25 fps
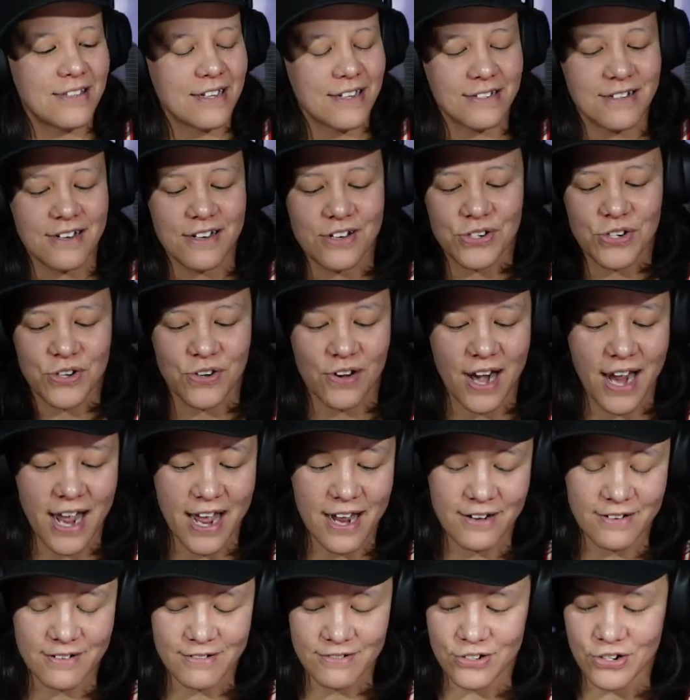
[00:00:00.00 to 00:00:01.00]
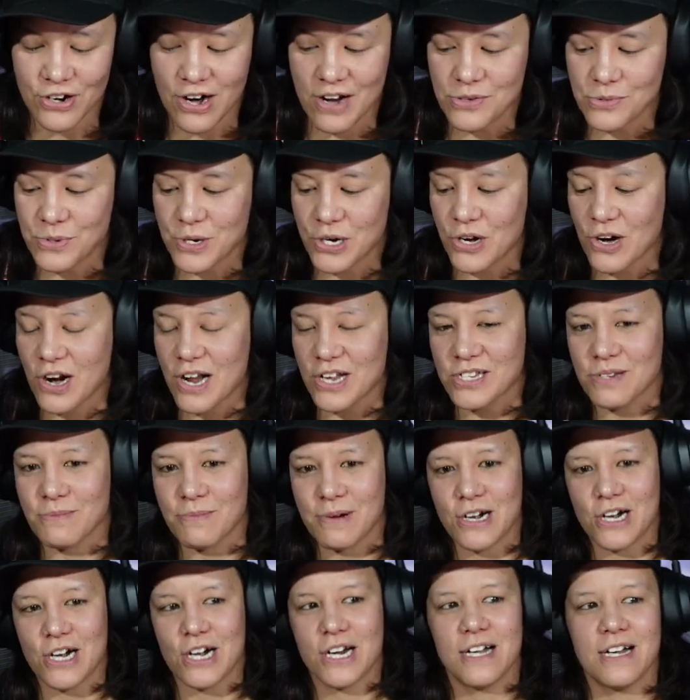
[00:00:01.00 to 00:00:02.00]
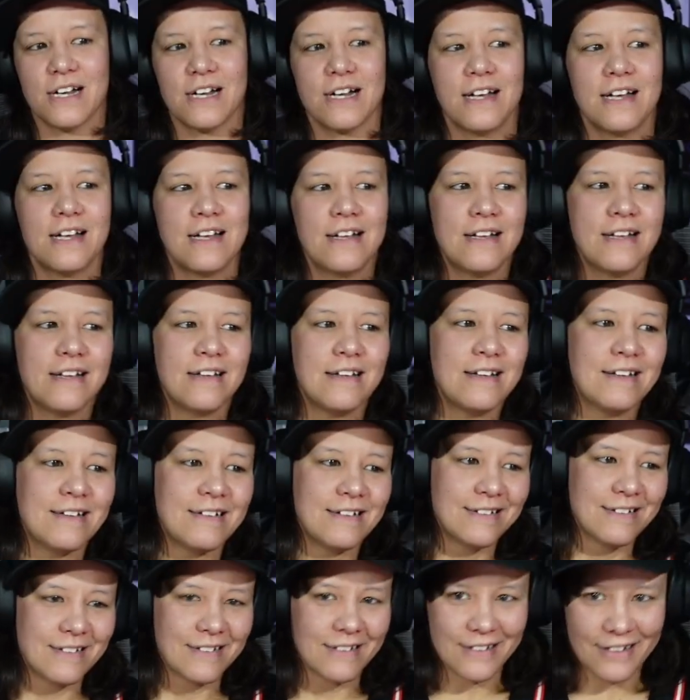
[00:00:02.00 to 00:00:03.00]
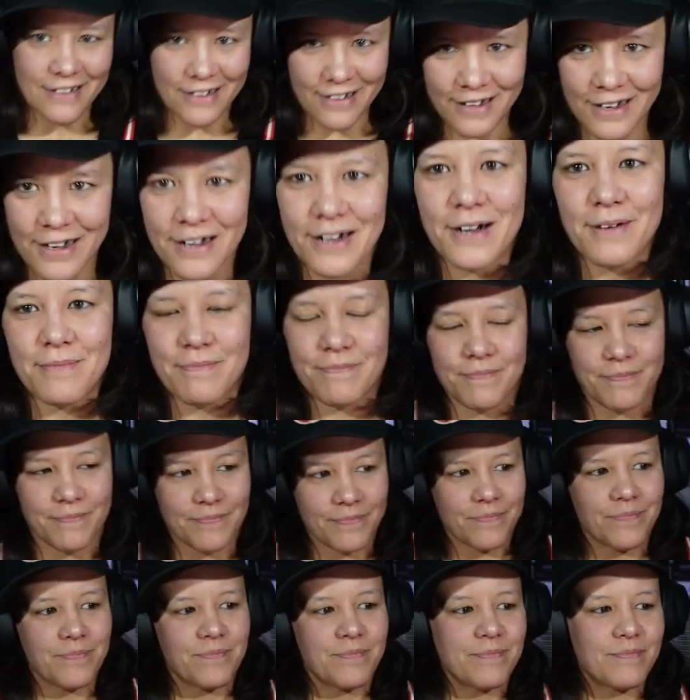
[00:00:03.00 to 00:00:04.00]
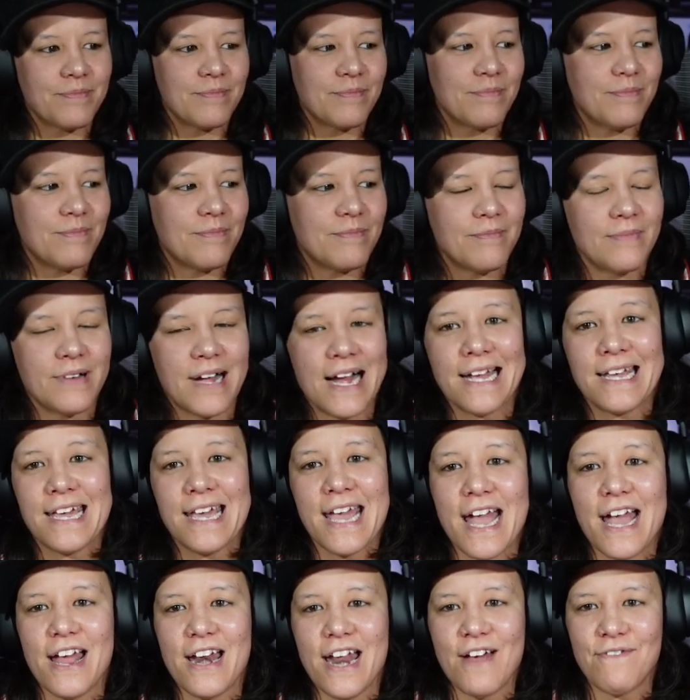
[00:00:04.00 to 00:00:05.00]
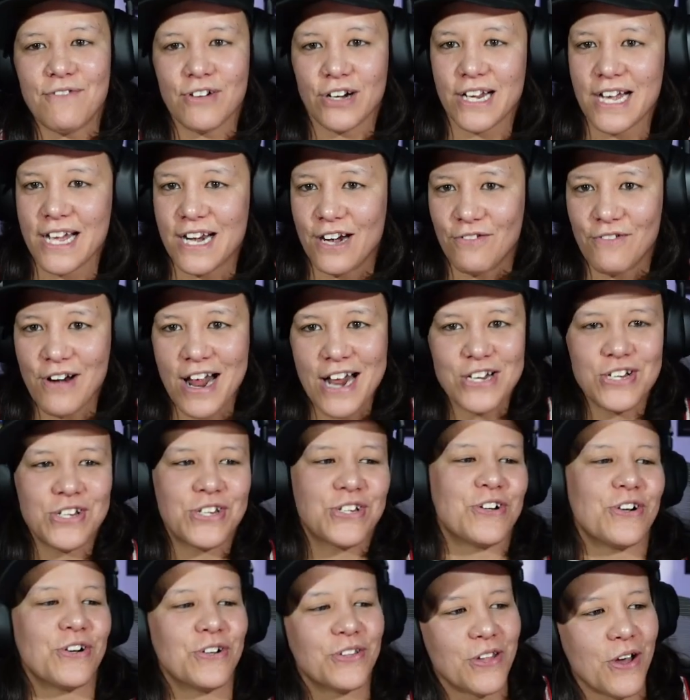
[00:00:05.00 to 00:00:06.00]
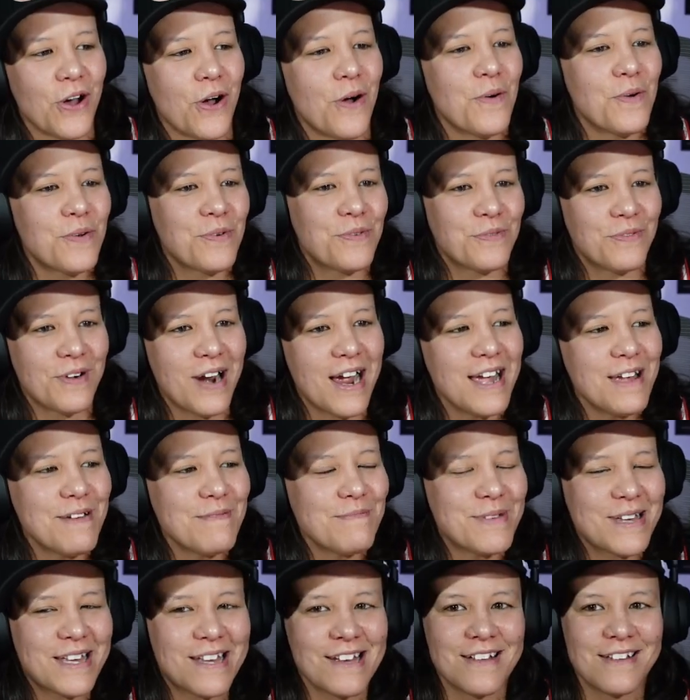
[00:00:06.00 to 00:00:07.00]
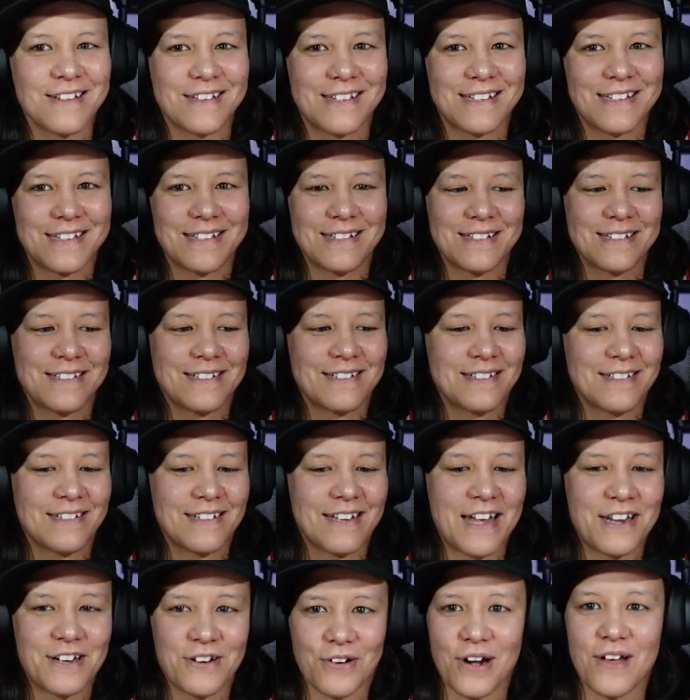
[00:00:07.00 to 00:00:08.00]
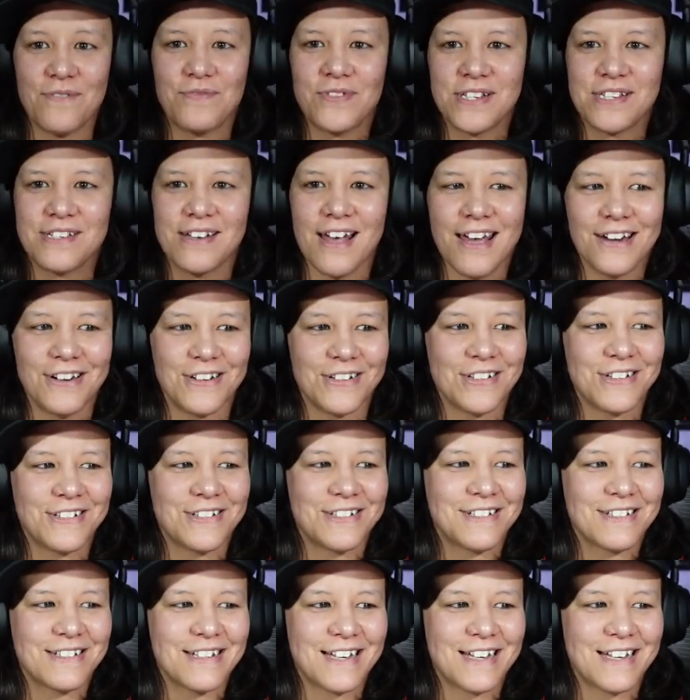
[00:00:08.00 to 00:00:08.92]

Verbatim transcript: Thing does great. Drives me across America. Um, I can't ever get it registered, though, right? Because I don't have the title.